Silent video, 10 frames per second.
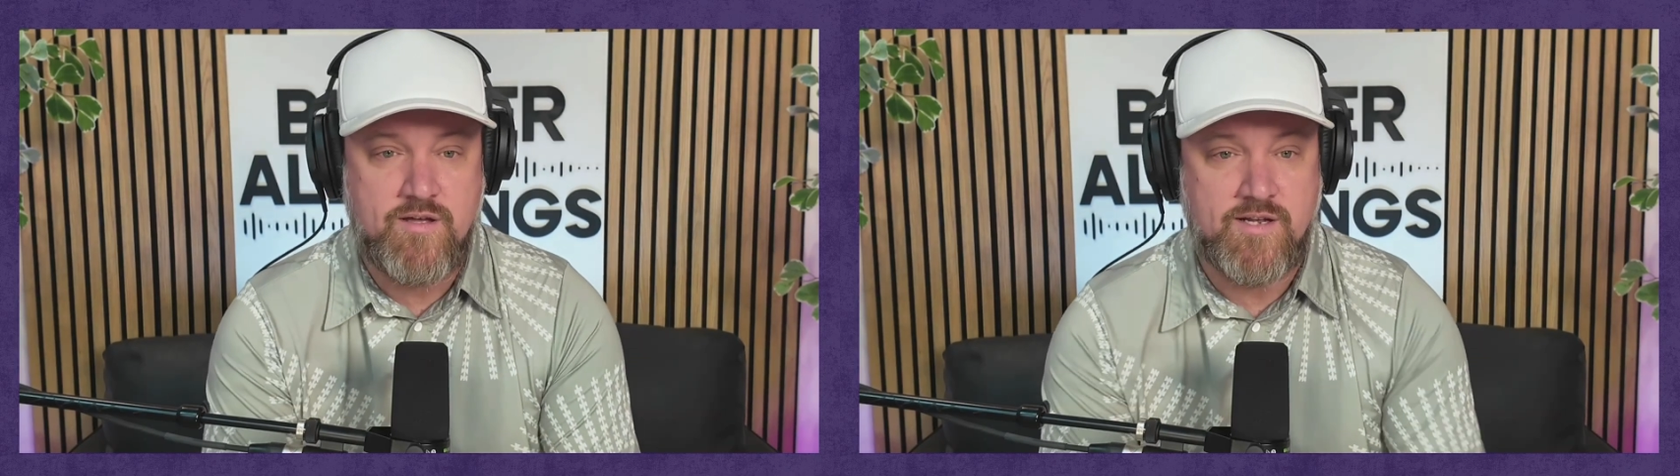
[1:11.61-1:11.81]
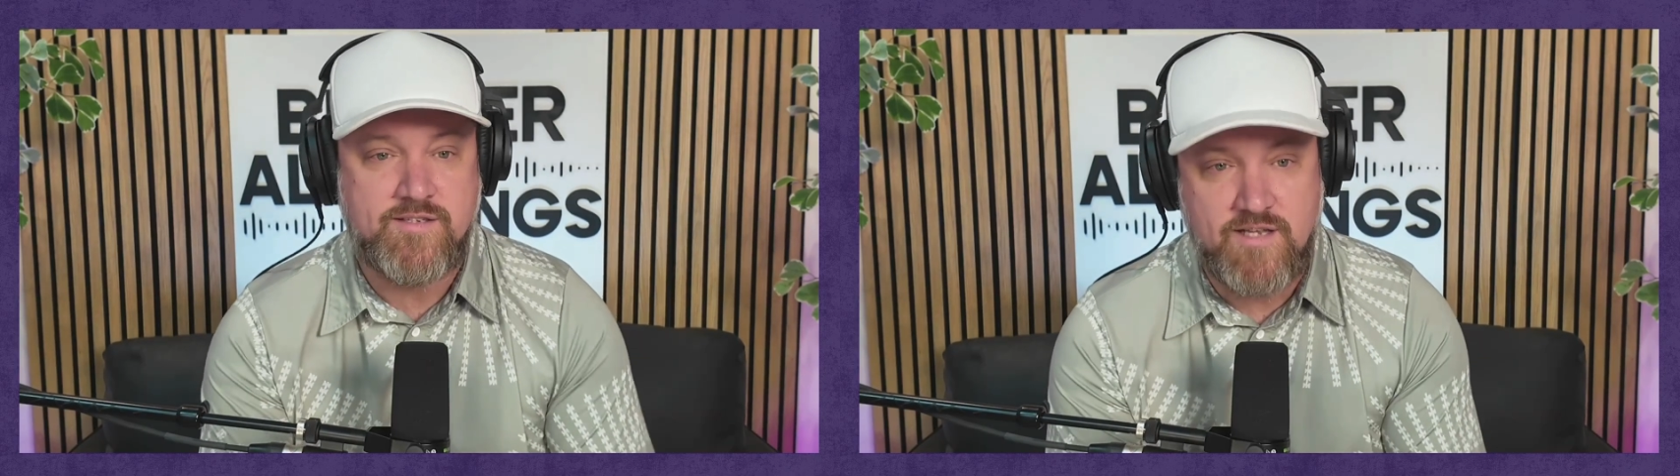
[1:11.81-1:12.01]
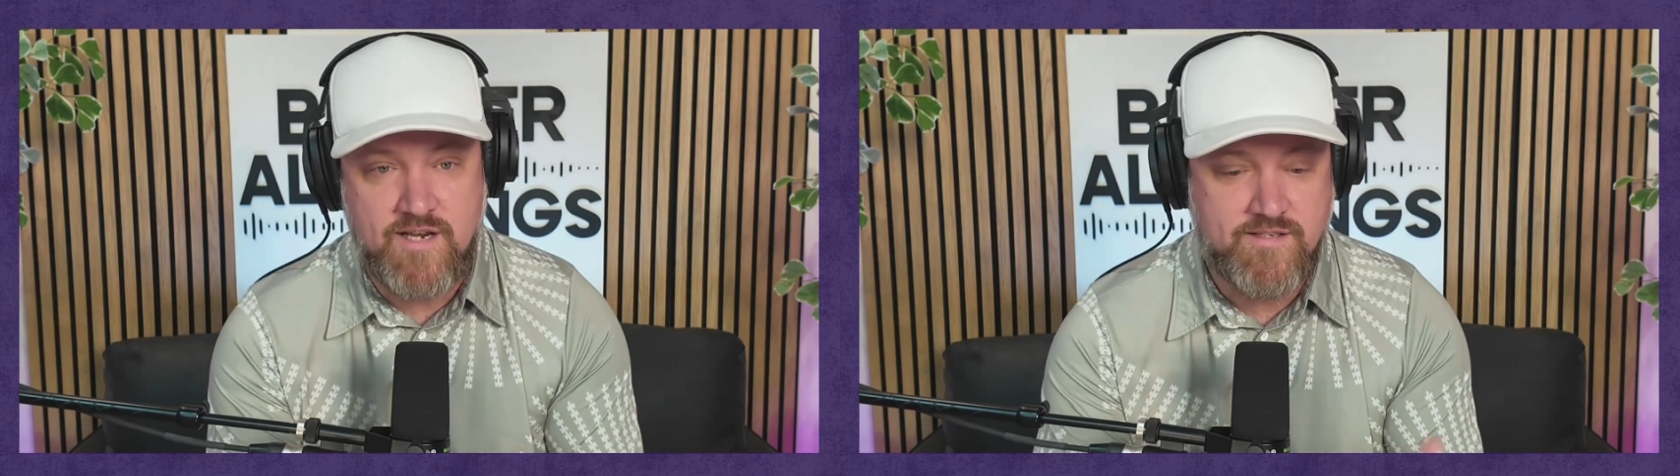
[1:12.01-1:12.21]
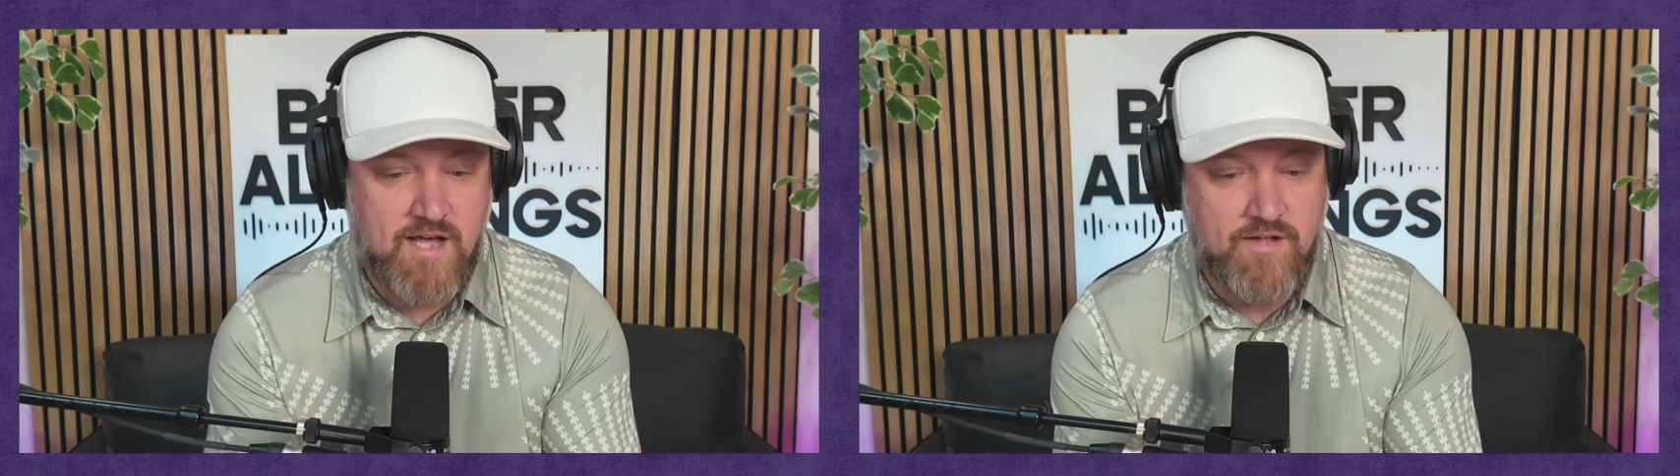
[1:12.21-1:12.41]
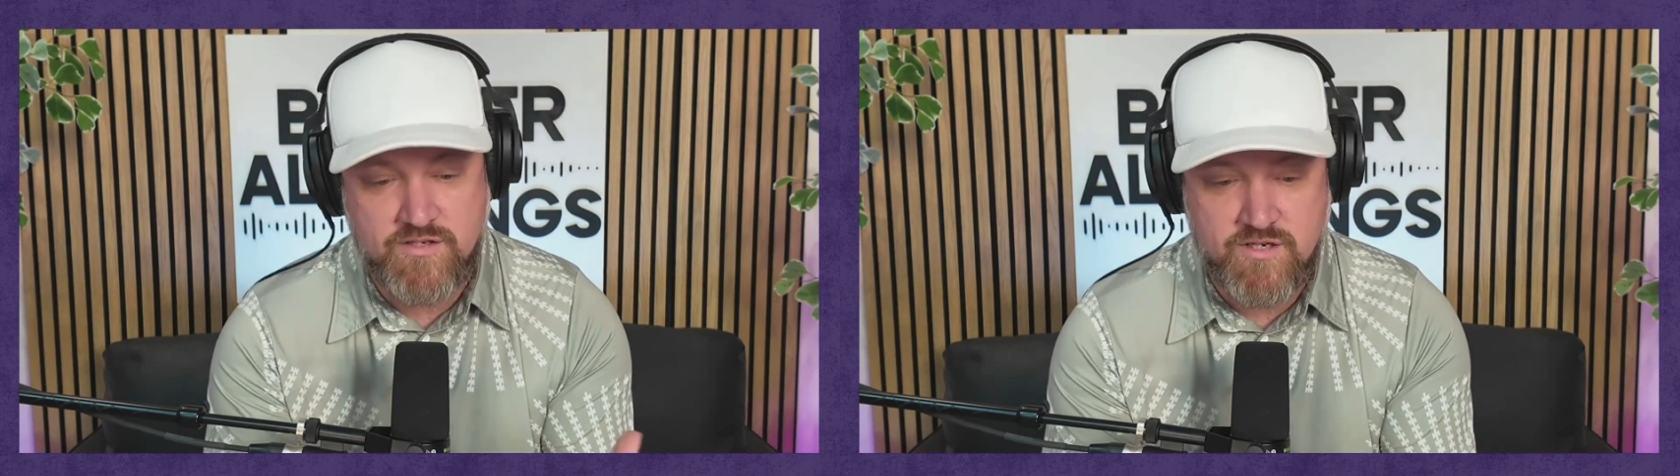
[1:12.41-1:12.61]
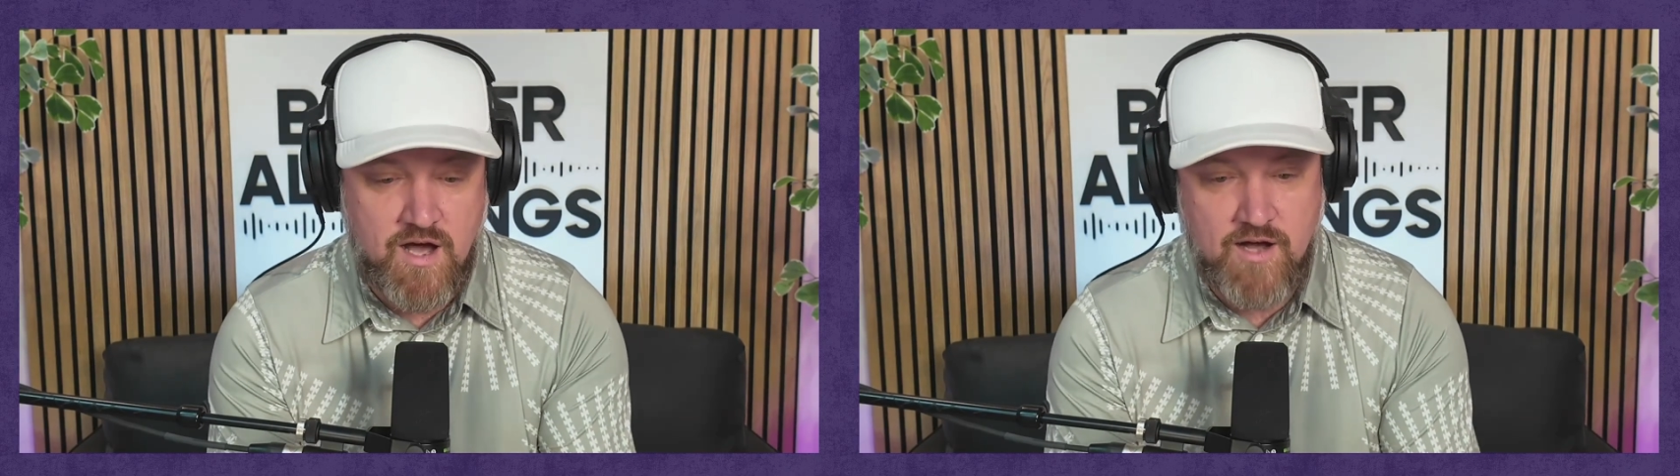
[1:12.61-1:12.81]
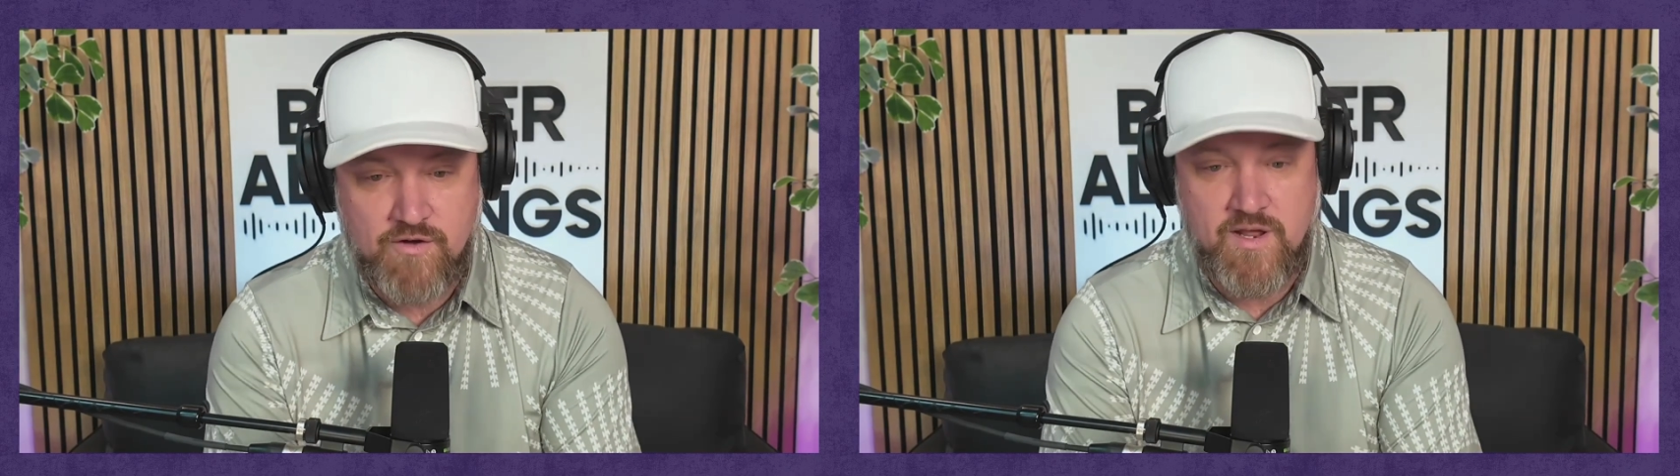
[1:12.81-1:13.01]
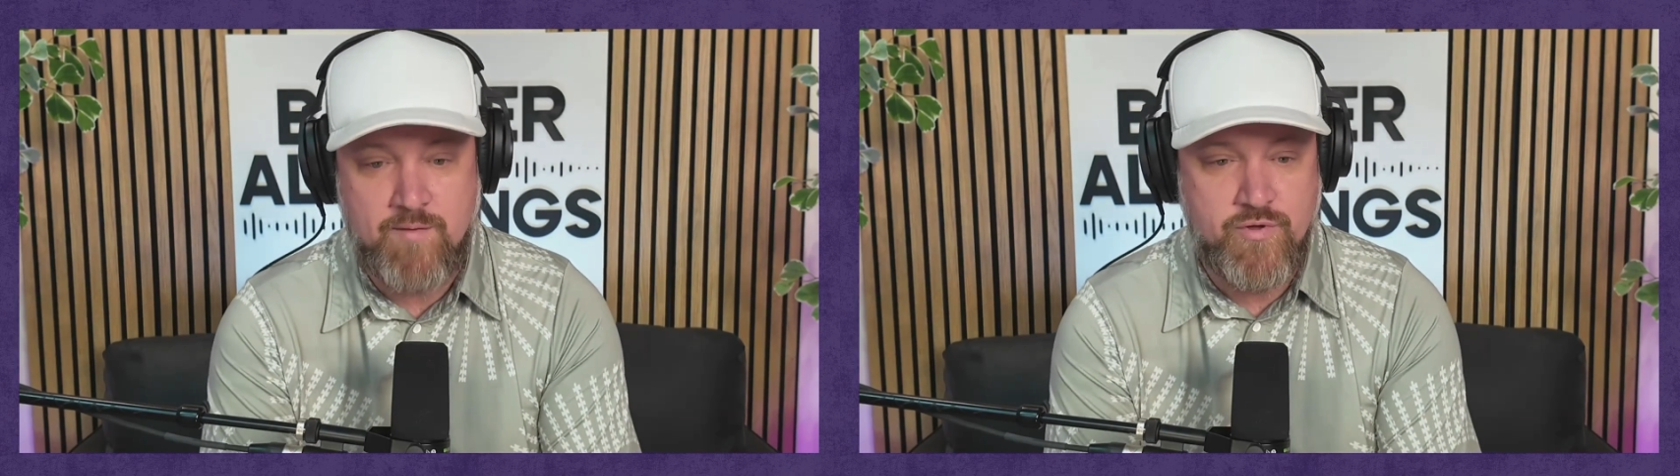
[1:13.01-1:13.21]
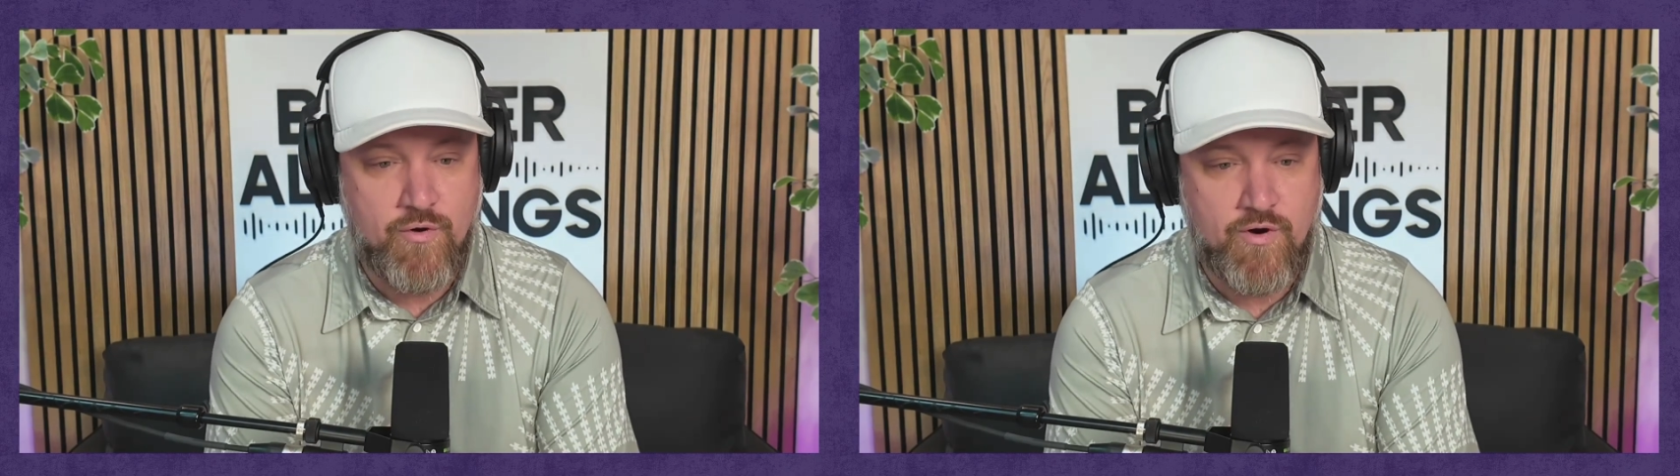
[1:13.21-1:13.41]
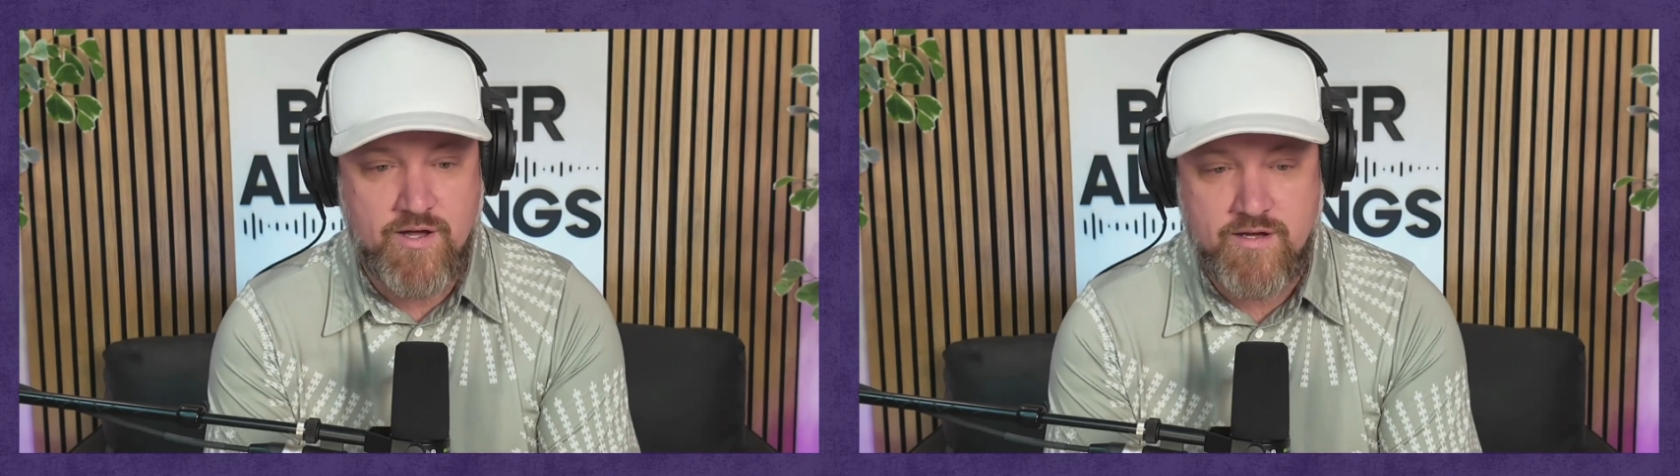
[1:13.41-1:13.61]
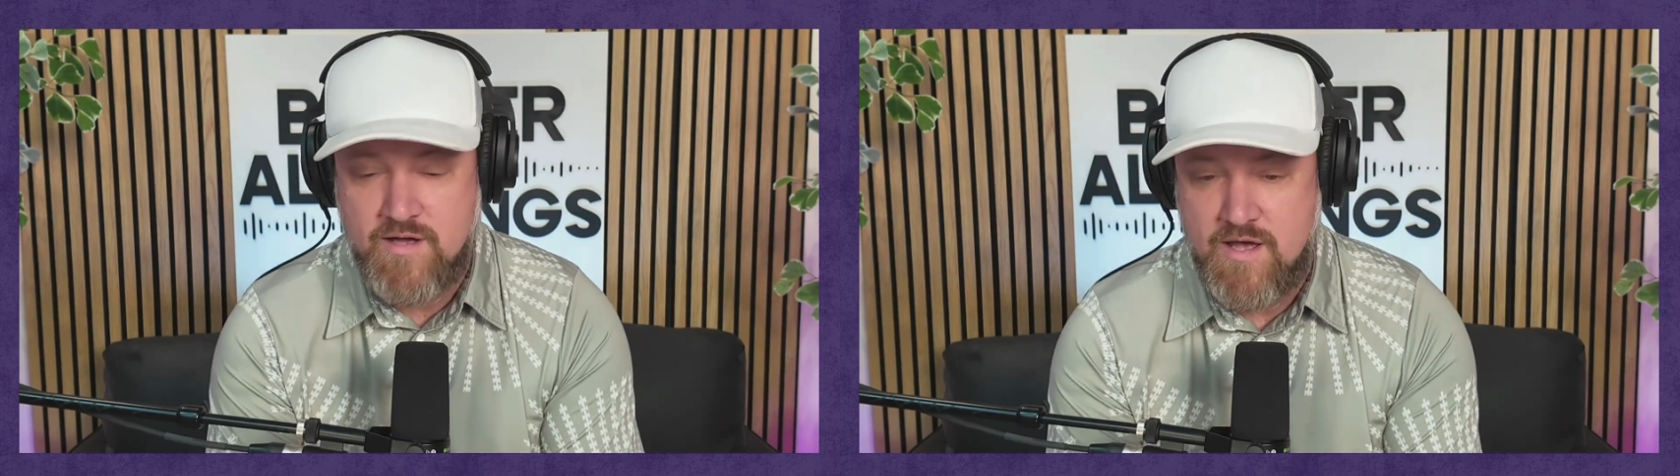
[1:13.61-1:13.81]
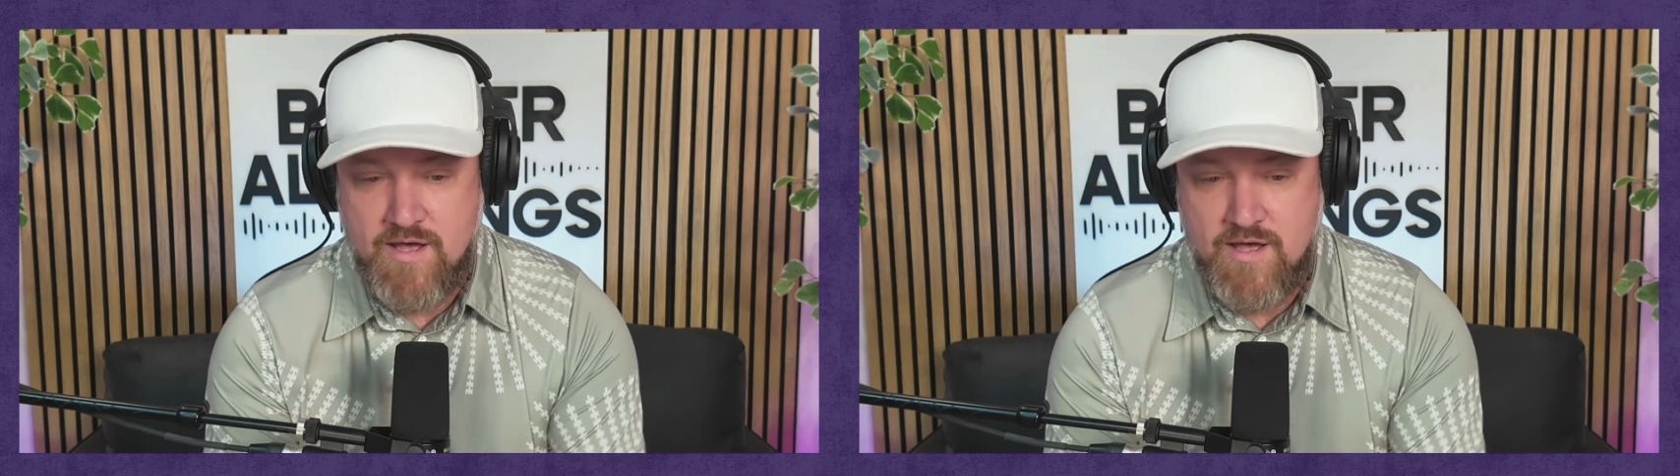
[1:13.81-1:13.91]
in a city south of Chicago named Peoria,